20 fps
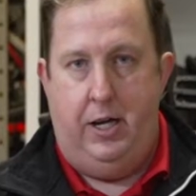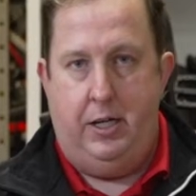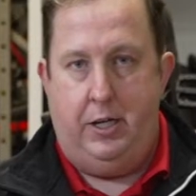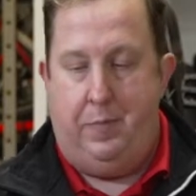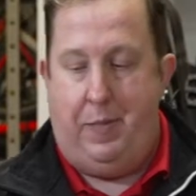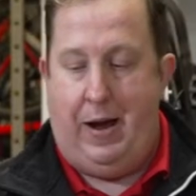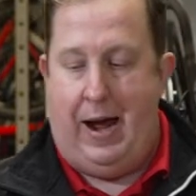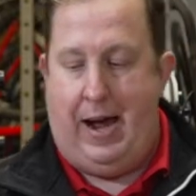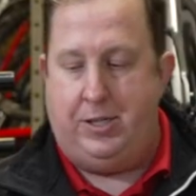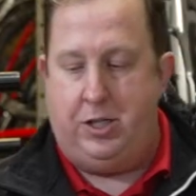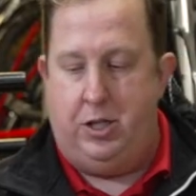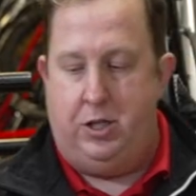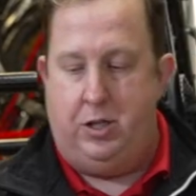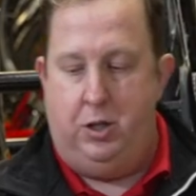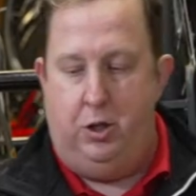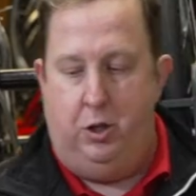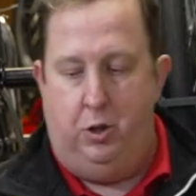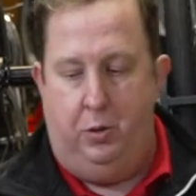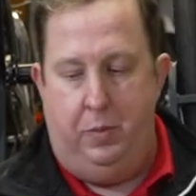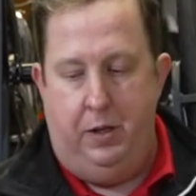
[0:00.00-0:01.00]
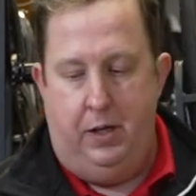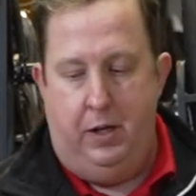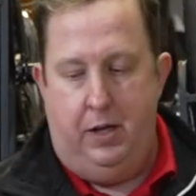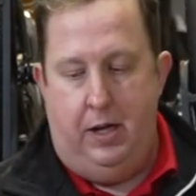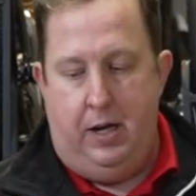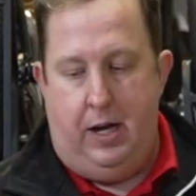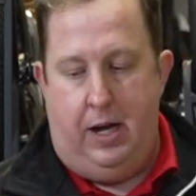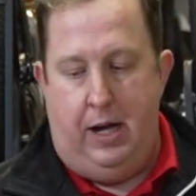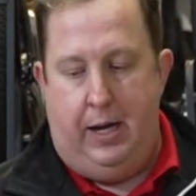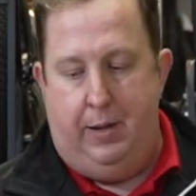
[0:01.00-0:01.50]
to patch a tube.
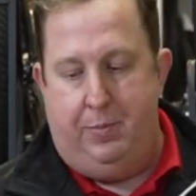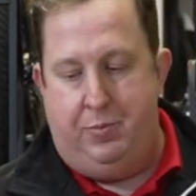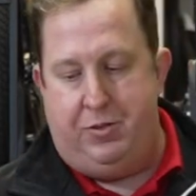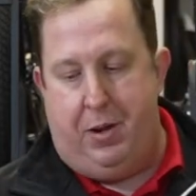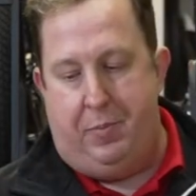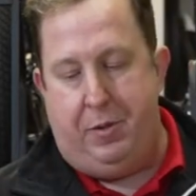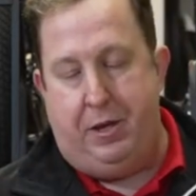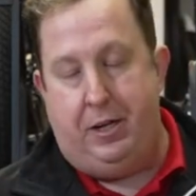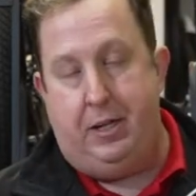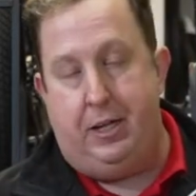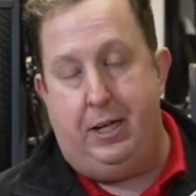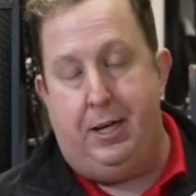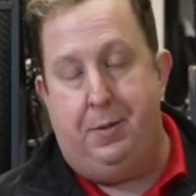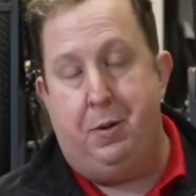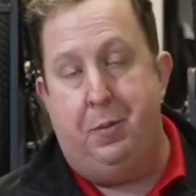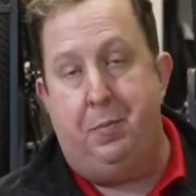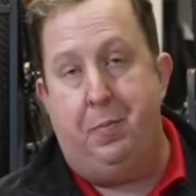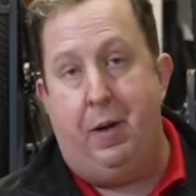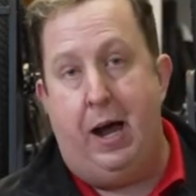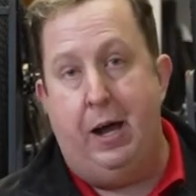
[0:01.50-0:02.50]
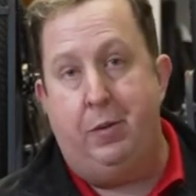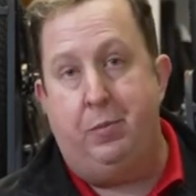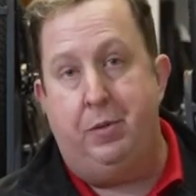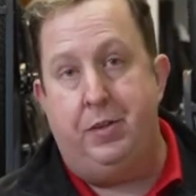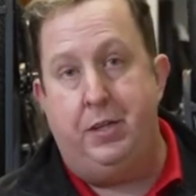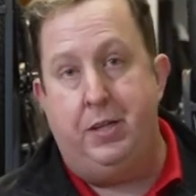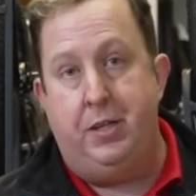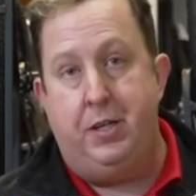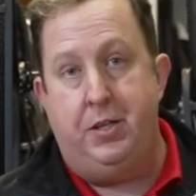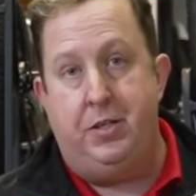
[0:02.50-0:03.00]
Something to keep in mind with
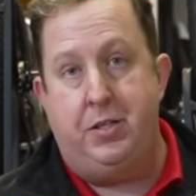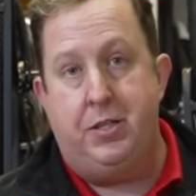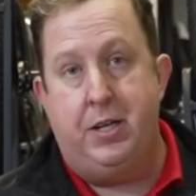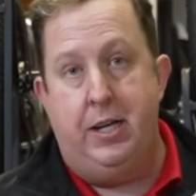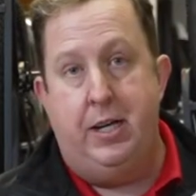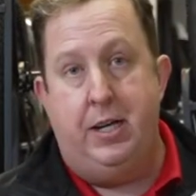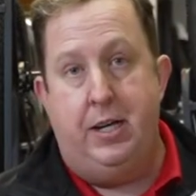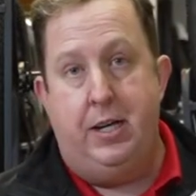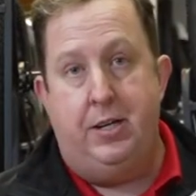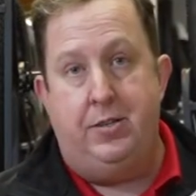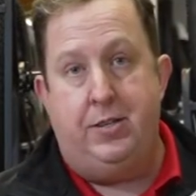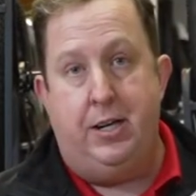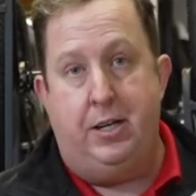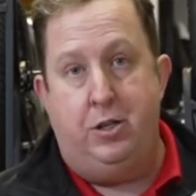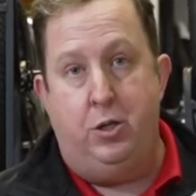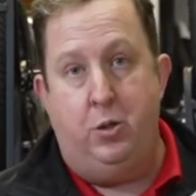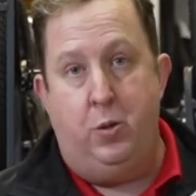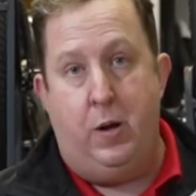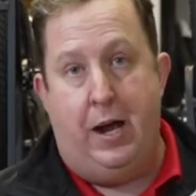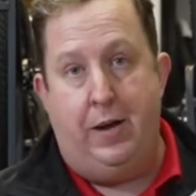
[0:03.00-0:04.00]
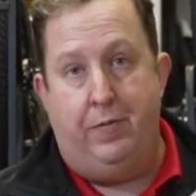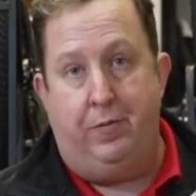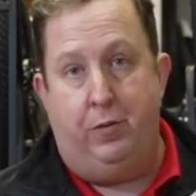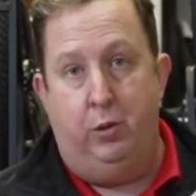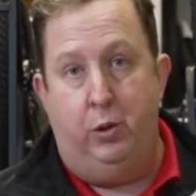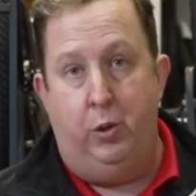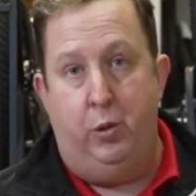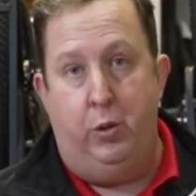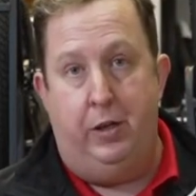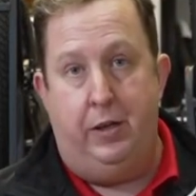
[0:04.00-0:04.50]
these is they do have
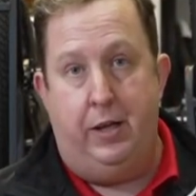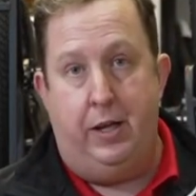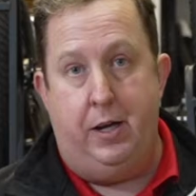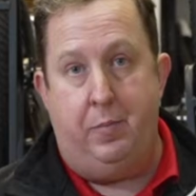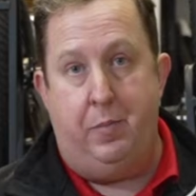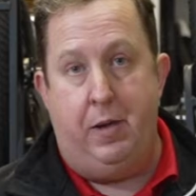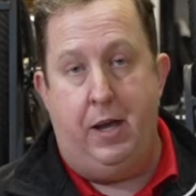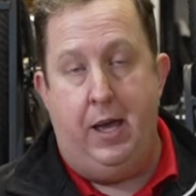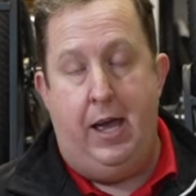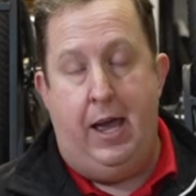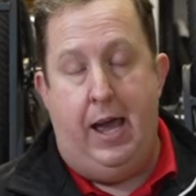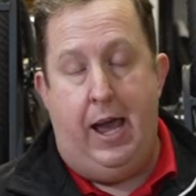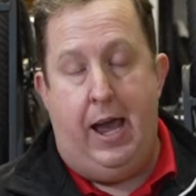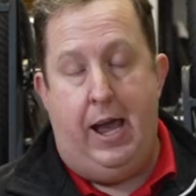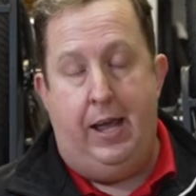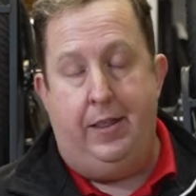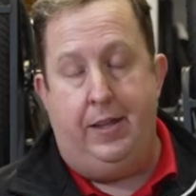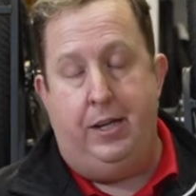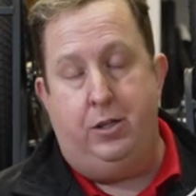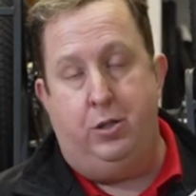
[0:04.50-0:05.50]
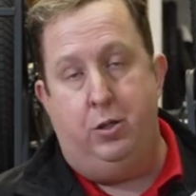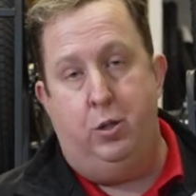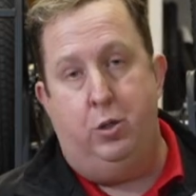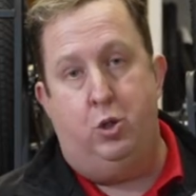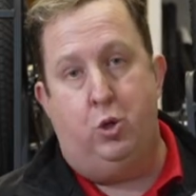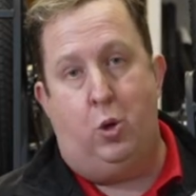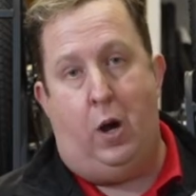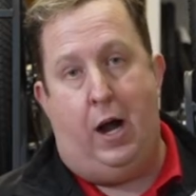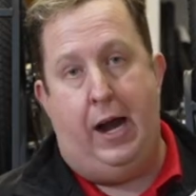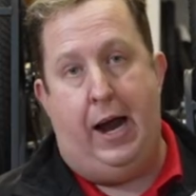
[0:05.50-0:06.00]
glue in them, and they do
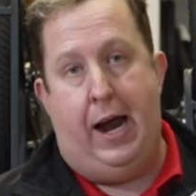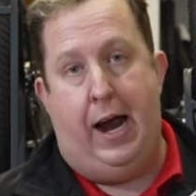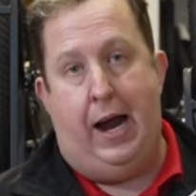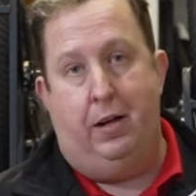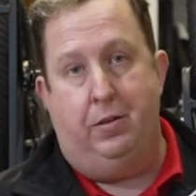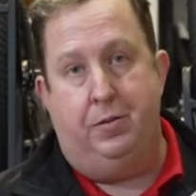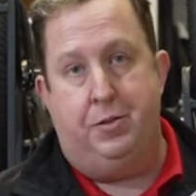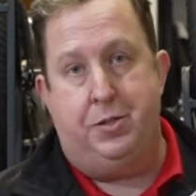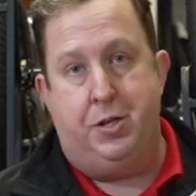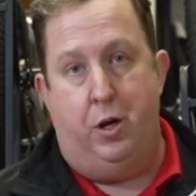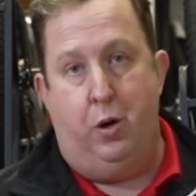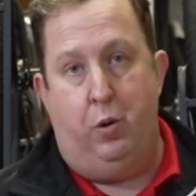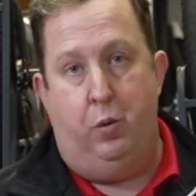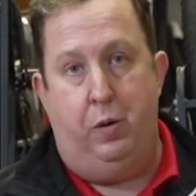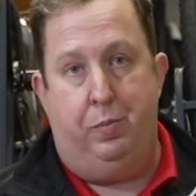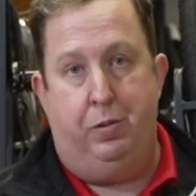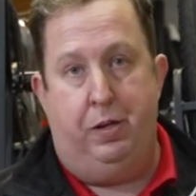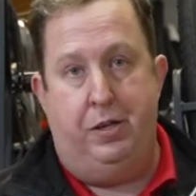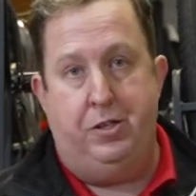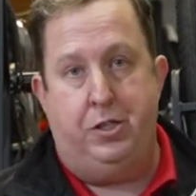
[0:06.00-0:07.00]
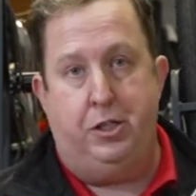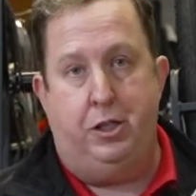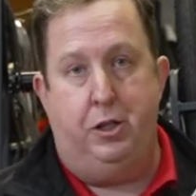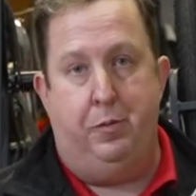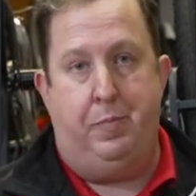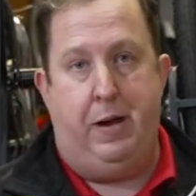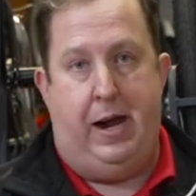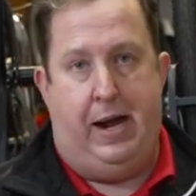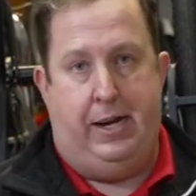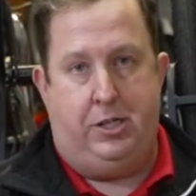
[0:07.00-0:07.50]
dry out. So replacing your
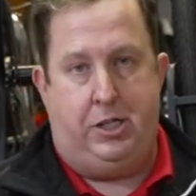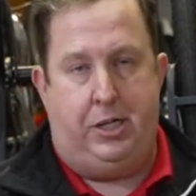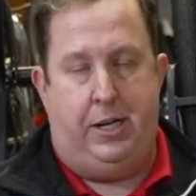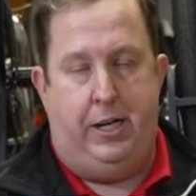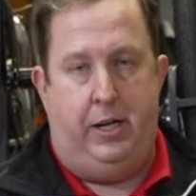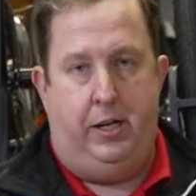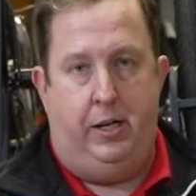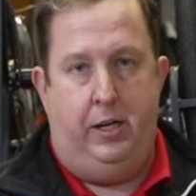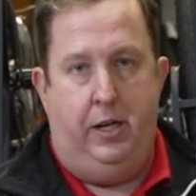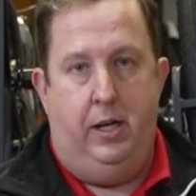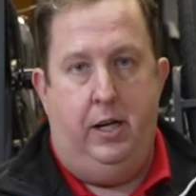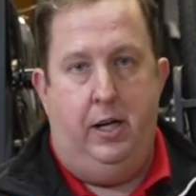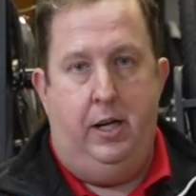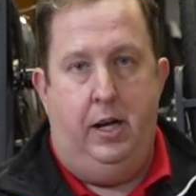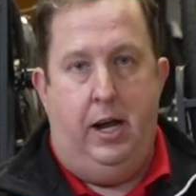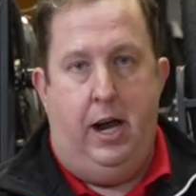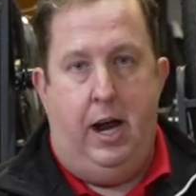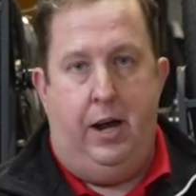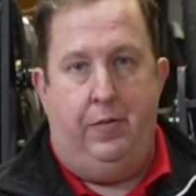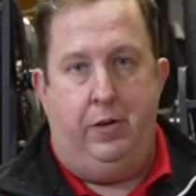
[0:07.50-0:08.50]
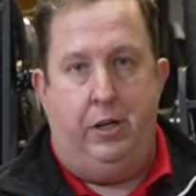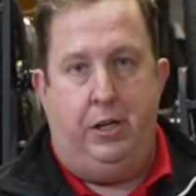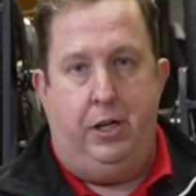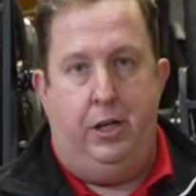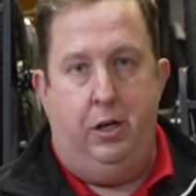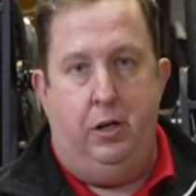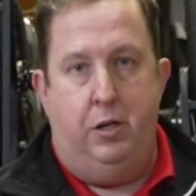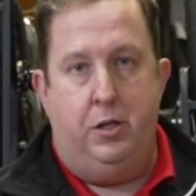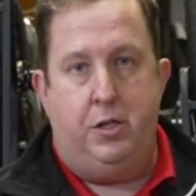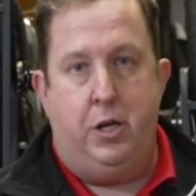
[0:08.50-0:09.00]
patch kit every
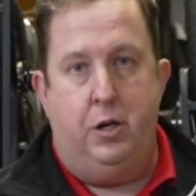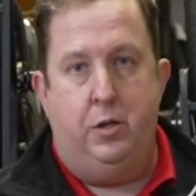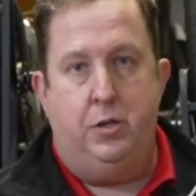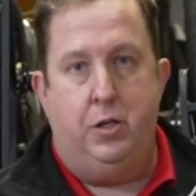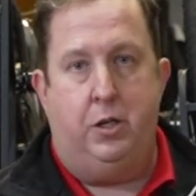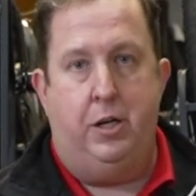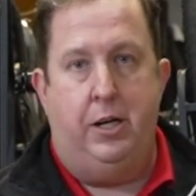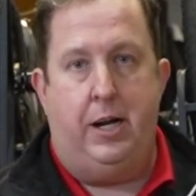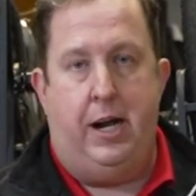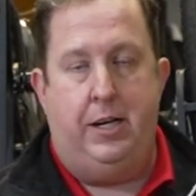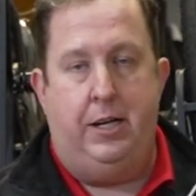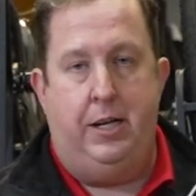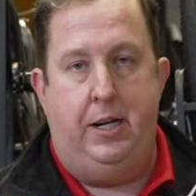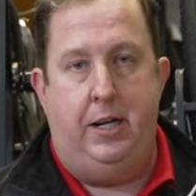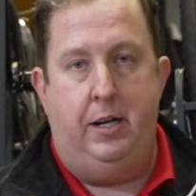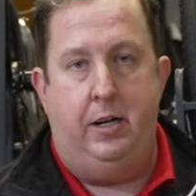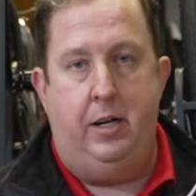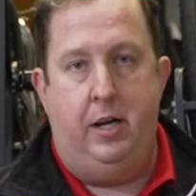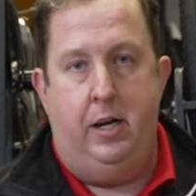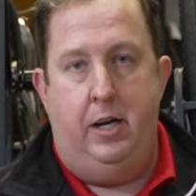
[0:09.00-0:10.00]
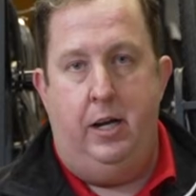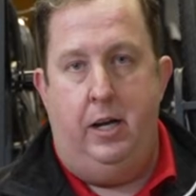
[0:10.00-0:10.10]
year or so is a good idea.